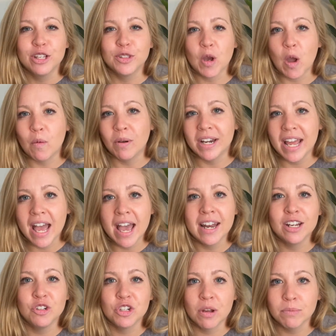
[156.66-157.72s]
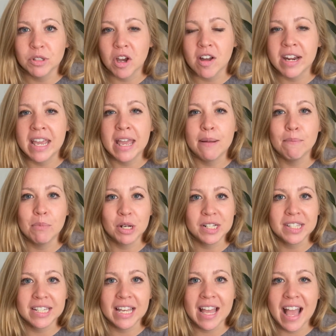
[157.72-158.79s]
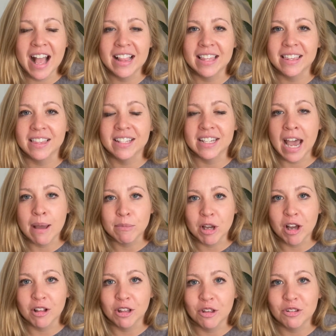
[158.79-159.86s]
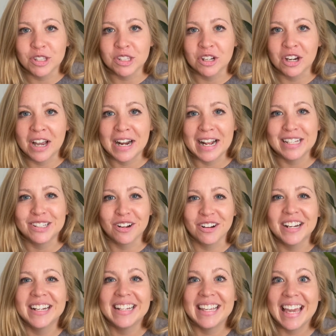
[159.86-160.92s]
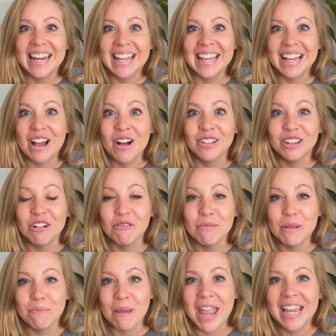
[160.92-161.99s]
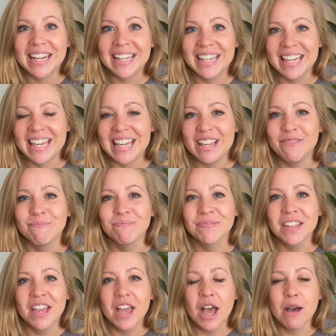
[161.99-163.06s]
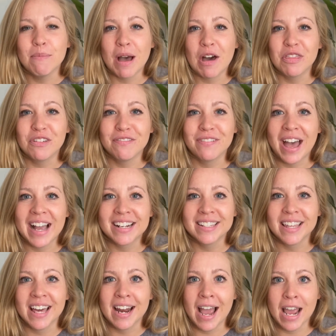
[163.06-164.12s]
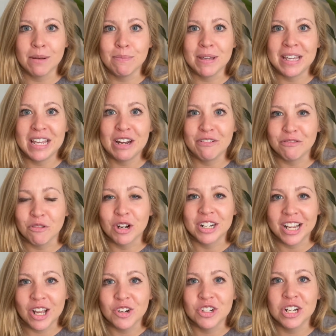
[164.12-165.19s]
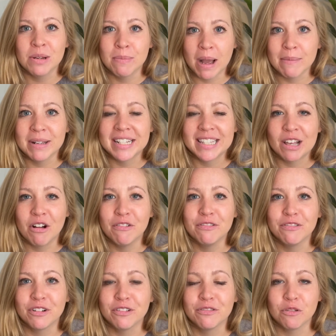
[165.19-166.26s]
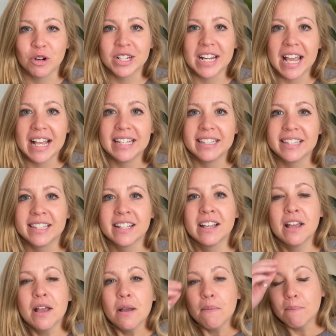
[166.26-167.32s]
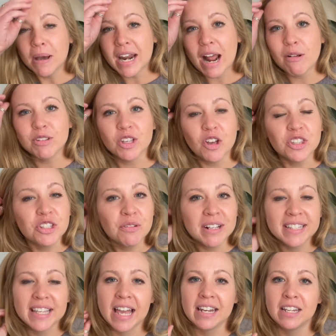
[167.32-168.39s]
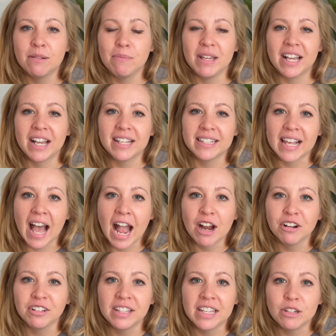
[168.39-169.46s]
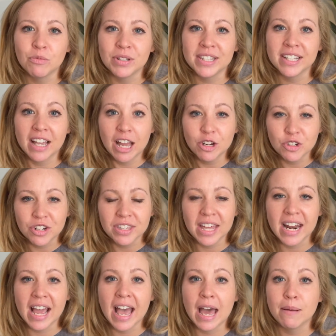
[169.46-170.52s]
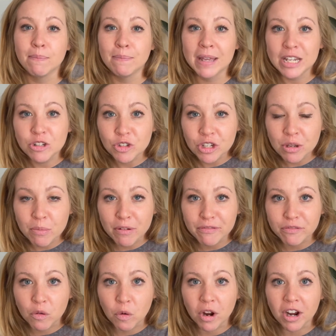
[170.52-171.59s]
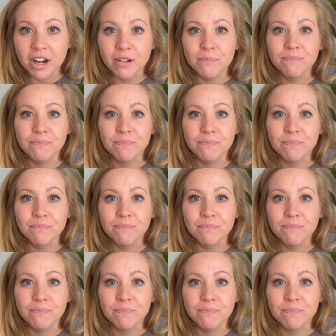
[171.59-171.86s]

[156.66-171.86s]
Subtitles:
I went ahead and jumped on it and booked it, and then the time got closer and I started getting a little bit panicky about the fact that I'd be in a foreign country by myself for 4 days. But I was also excited because Ireland was a country that I had been to before.